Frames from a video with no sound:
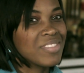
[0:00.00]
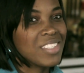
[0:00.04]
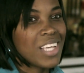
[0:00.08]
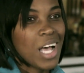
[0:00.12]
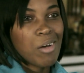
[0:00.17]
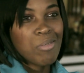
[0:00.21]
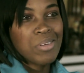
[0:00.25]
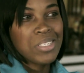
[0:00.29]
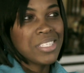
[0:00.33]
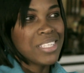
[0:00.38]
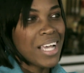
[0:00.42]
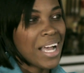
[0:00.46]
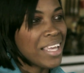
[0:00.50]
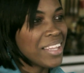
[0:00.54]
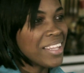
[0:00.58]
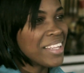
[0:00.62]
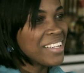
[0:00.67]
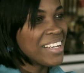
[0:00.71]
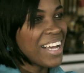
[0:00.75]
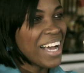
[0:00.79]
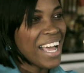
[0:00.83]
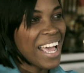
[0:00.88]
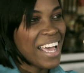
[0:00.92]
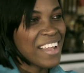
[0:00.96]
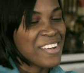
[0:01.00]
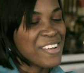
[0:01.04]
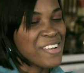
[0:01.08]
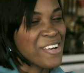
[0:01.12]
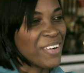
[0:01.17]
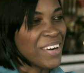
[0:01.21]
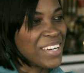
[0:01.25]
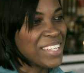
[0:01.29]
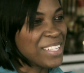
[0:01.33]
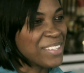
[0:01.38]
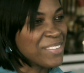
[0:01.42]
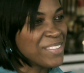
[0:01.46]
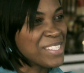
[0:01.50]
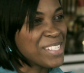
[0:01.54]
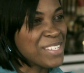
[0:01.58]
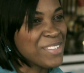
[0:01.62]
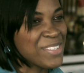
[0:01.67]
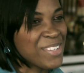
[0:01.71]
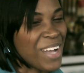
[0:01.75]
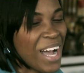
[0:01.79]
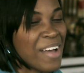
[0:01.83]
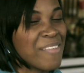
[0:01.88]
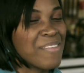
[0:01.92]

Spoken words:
so I was silent. I had no idea what she was,